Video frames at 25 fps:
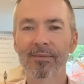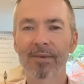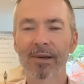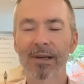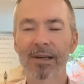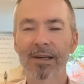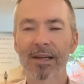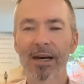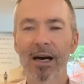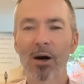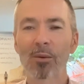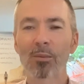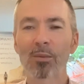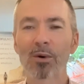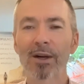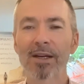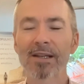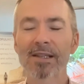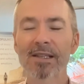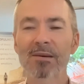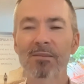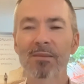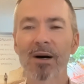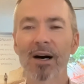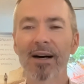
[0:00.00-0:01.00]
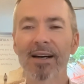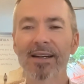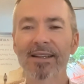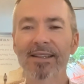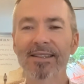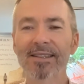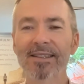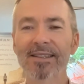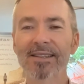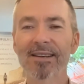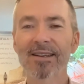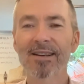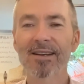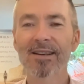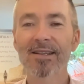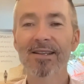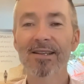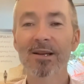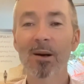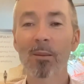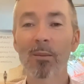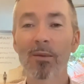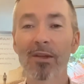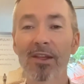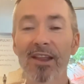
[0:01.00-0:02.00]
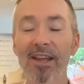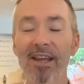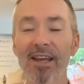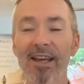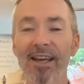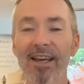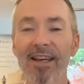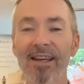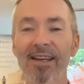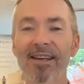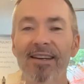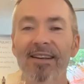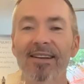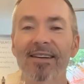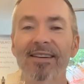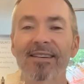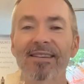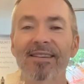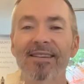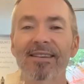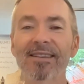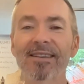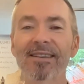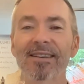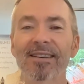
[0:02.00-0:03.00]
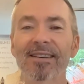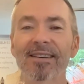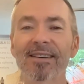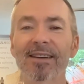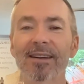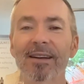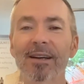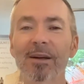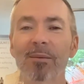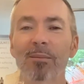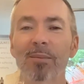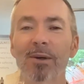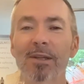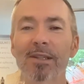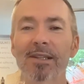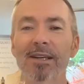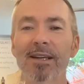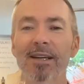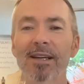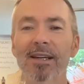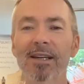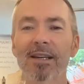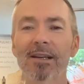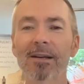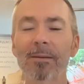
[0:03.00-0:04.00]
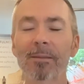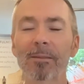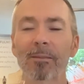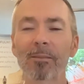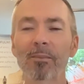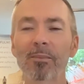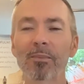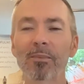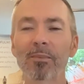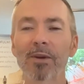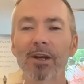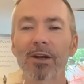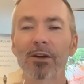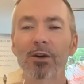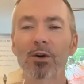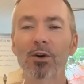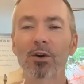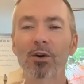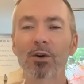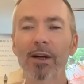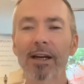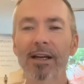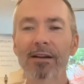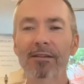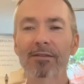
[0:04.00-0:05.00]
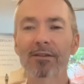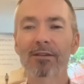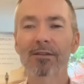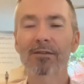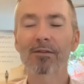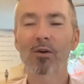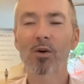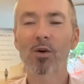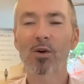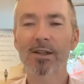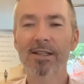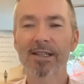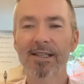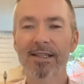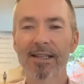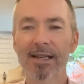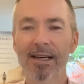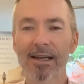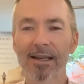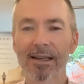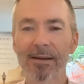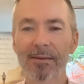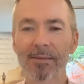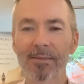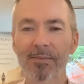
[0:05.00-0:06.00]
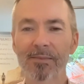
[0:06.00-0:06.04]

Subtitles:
Now bring to mind something in particular that you're grateful for today.